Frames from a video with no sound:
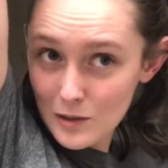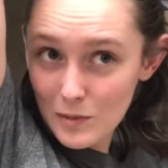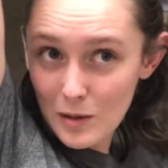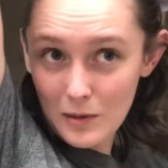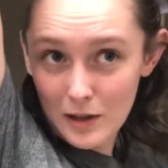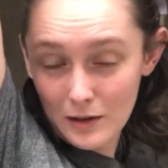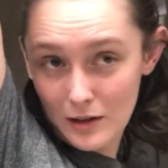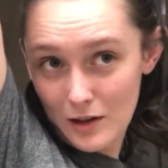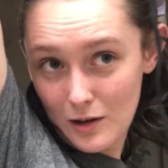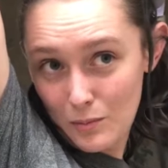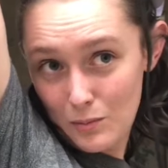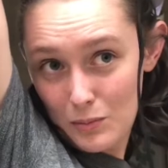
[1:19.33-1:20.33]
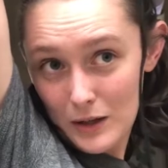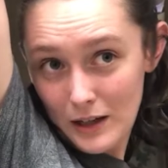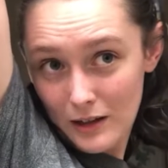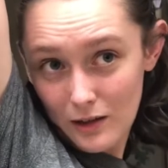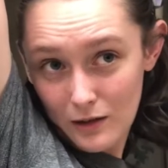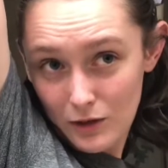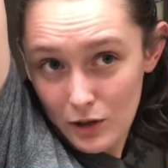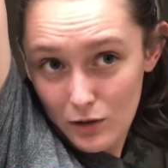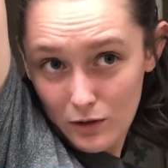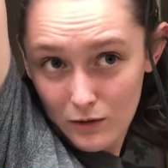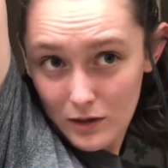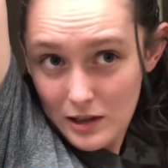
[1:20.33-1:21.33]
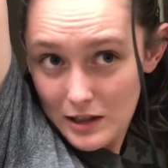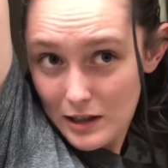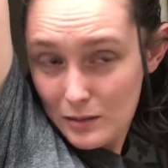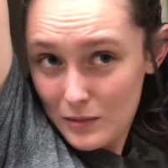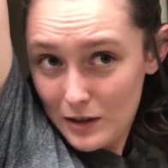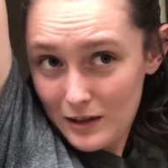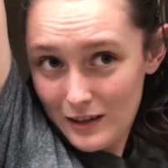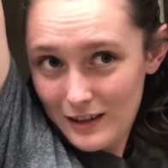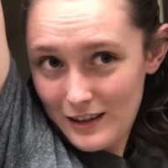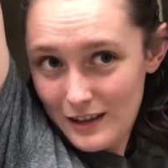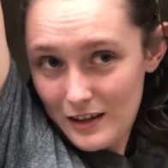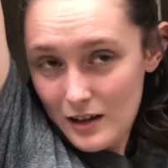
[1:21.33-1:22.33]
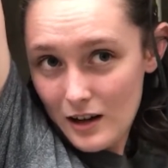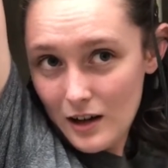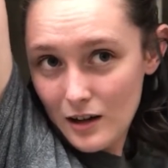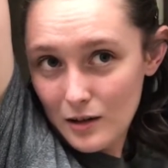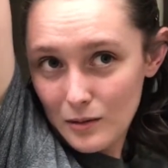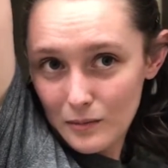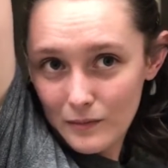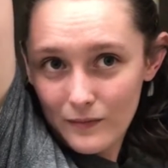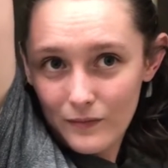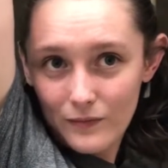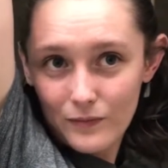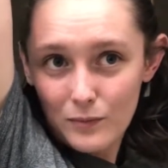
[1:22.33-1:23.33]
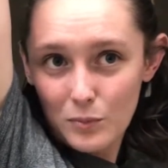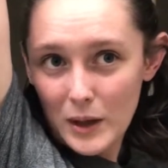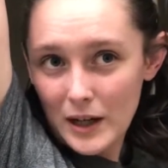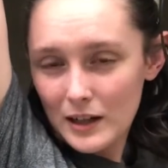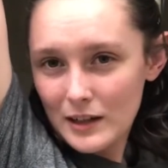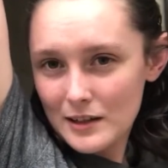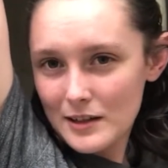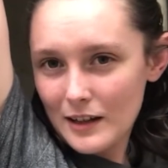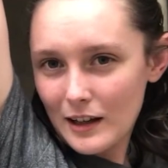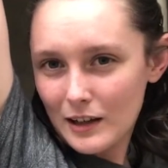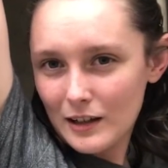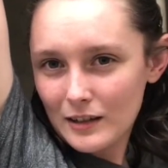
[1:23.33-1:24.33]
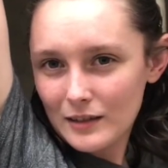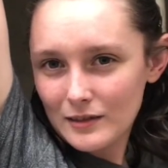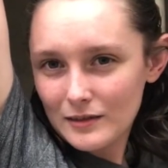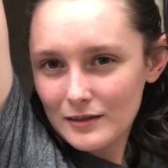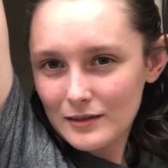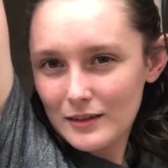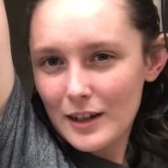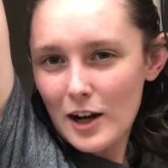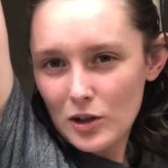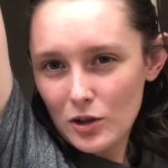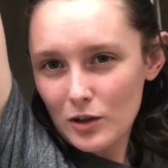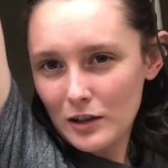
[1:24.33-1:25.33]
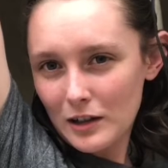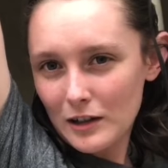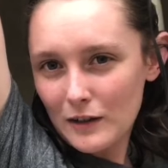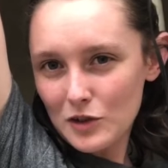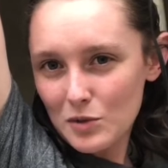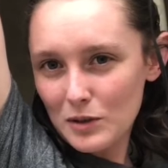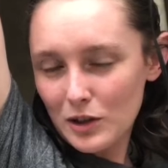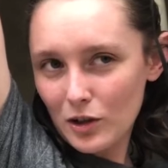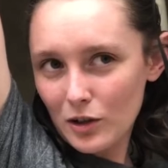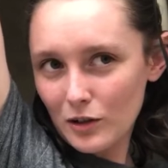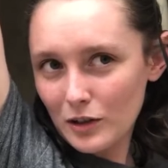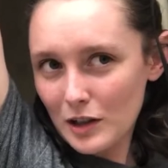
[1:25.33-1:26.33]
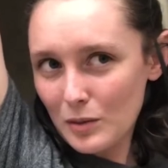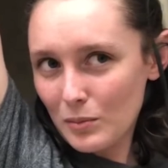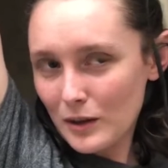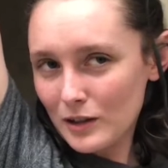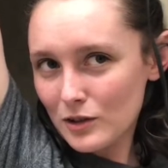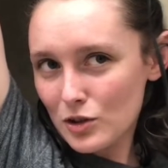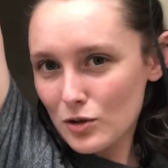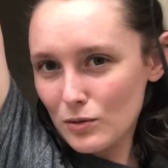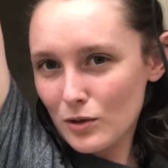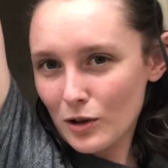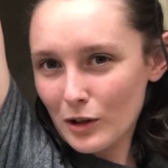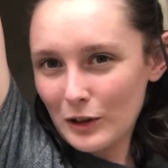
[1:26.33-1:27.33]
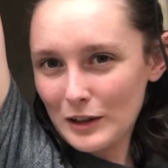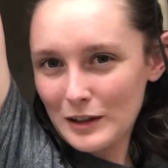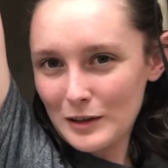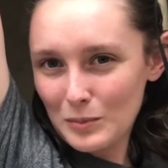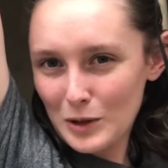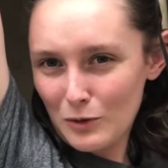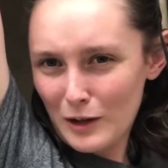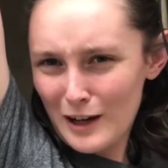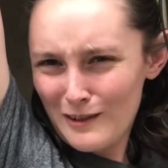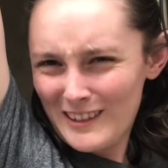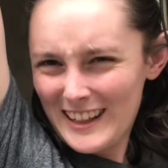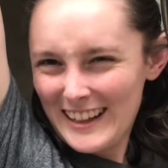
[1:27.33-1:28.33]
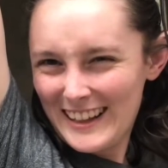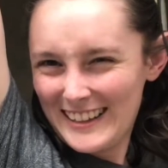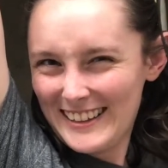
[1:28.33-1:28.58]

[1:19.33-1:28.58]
maybe a bit of an overstatement, but it's like not curly enough to be curly, but too curly to be wavy.